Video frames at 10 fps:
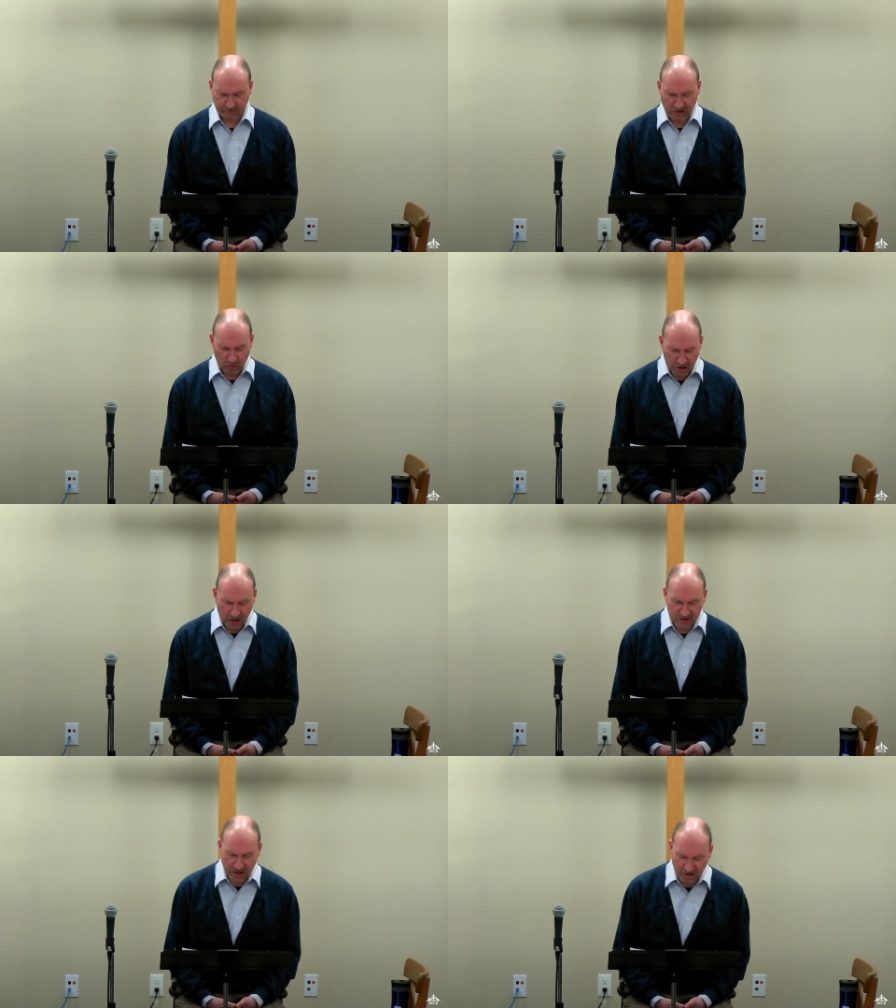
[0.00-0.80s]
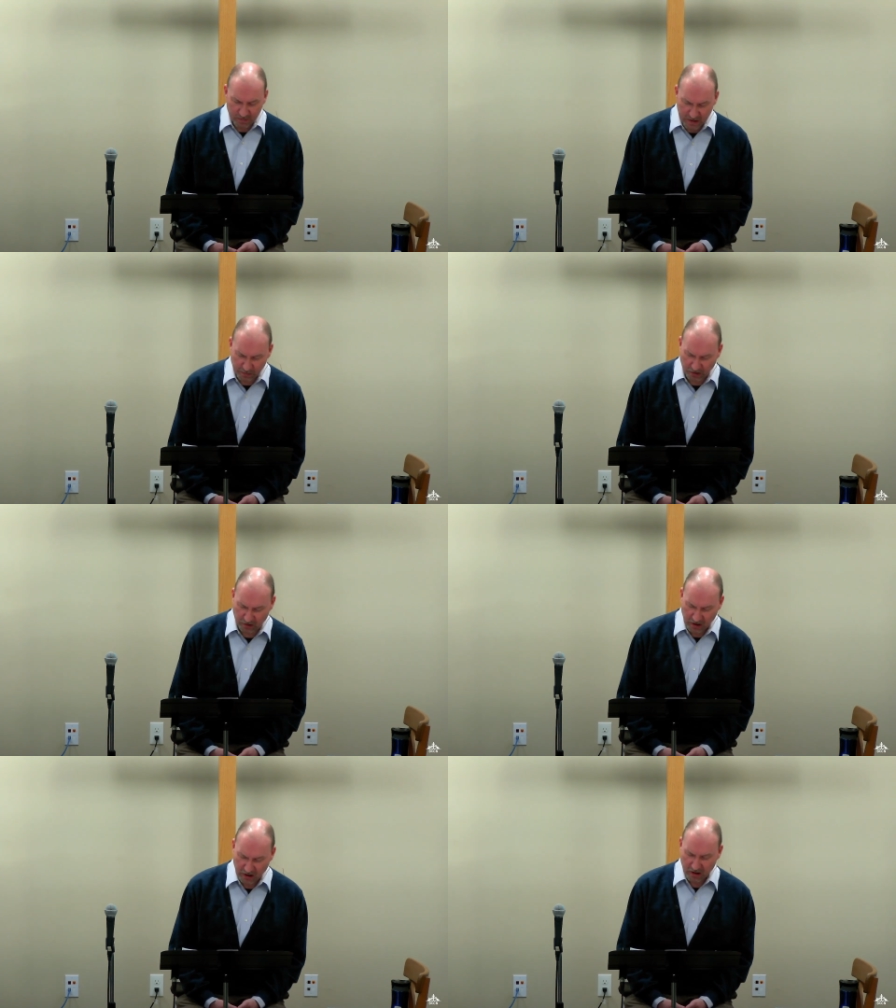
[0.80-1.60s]
We also have people
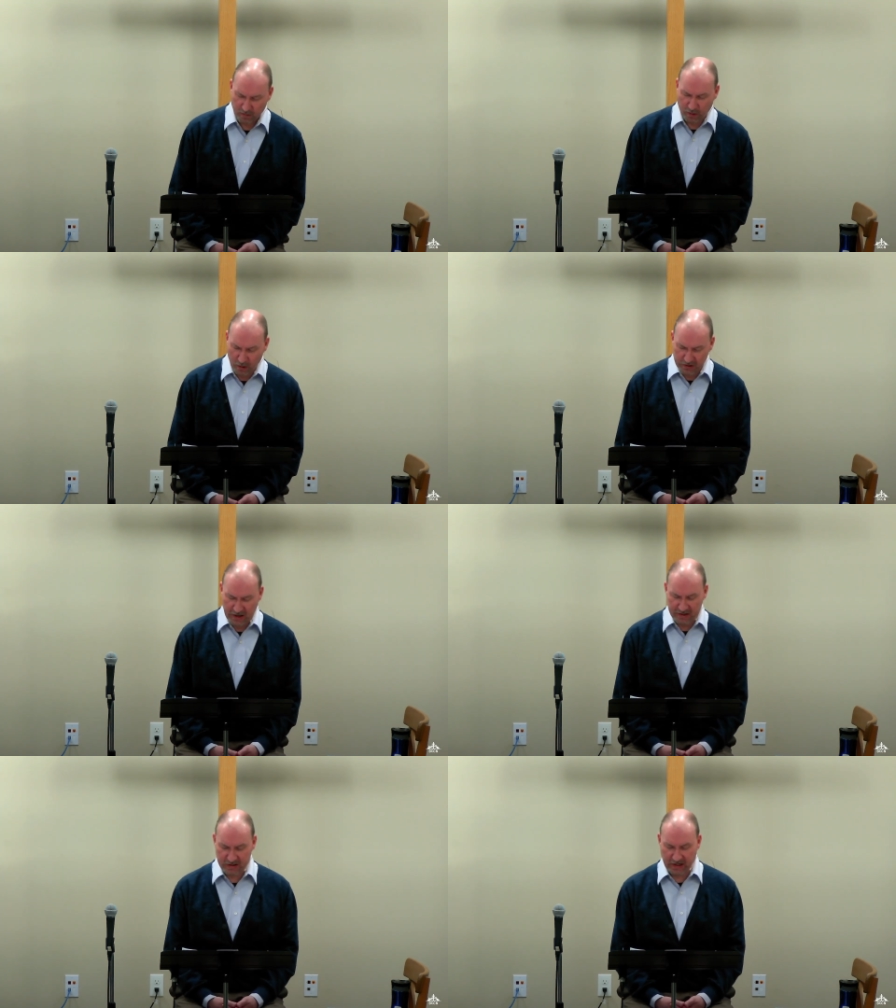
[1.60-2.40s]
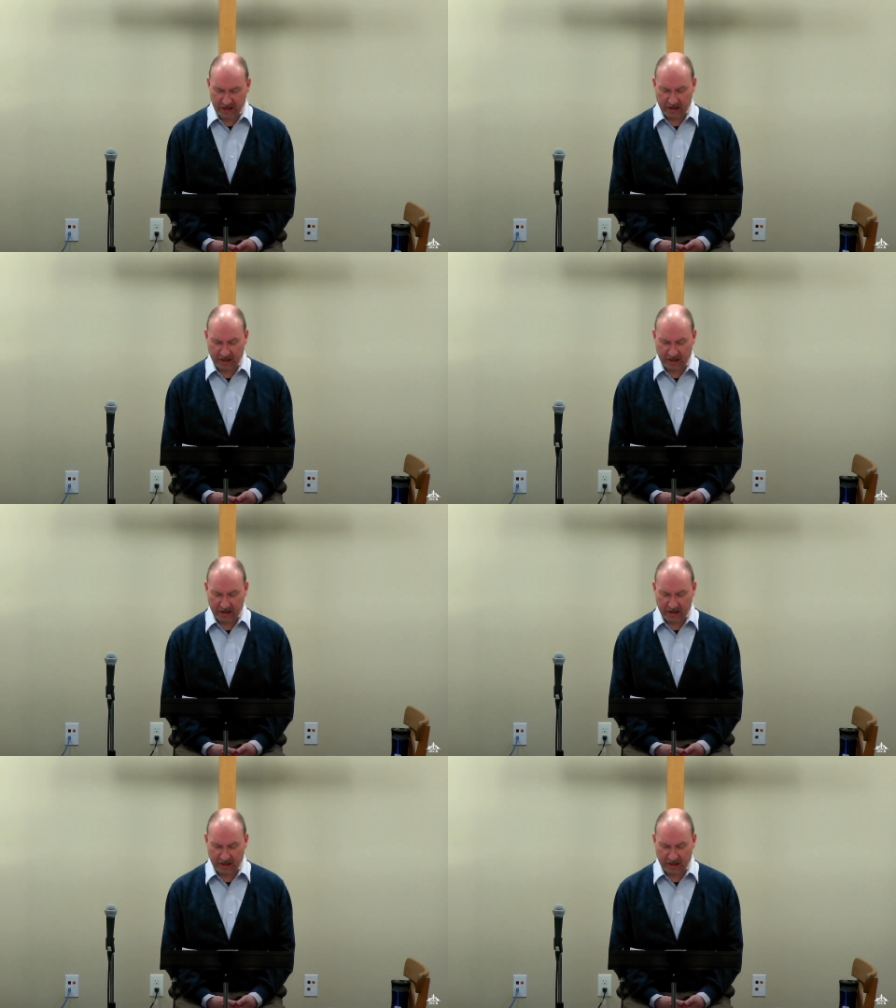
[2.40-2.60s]
protesting